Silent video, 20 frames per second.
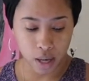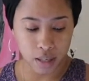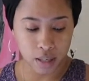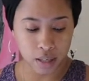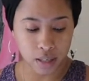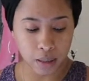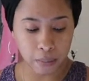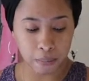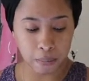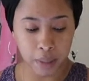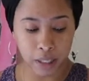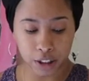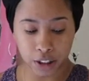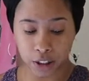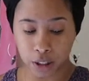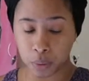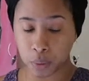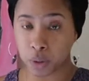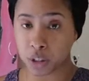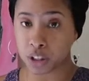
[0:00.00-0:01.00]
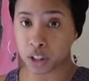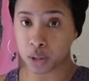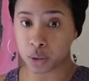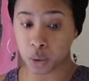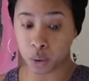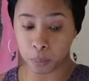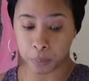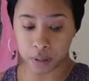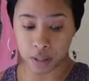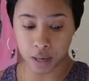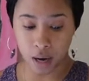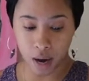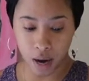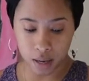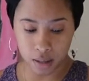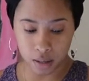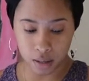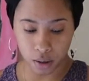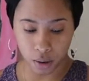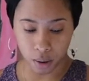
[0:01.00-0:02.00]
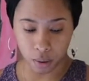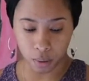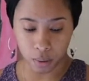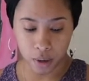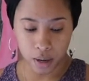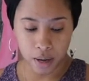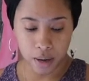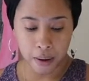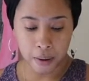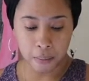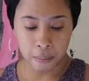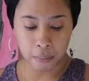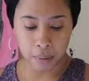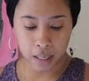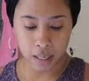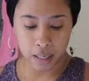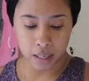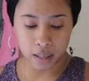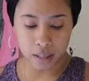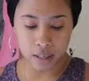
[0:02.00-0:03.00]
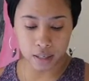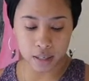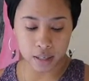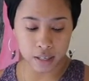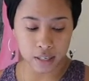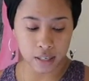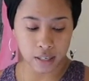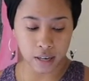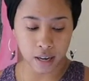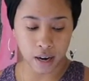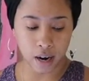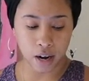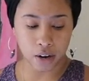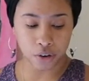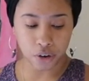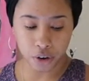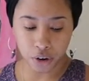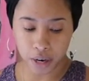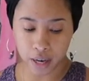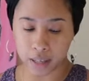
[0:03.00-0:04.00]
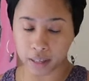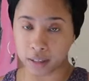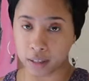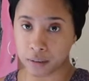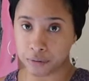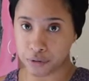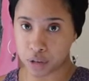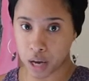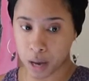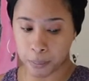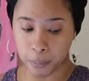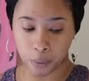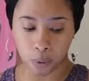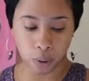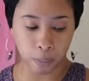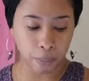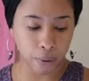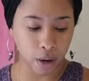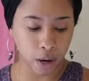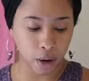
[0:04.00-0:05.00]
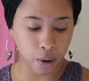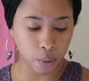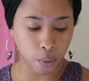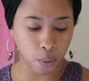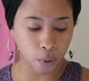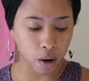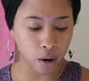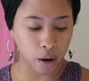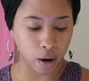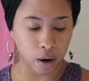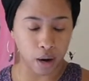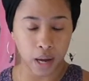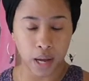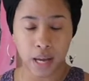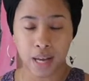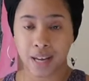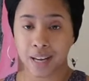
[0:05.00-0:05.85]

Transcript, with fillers: Submission, which is hupotasso, means to get under and lift up or put in order.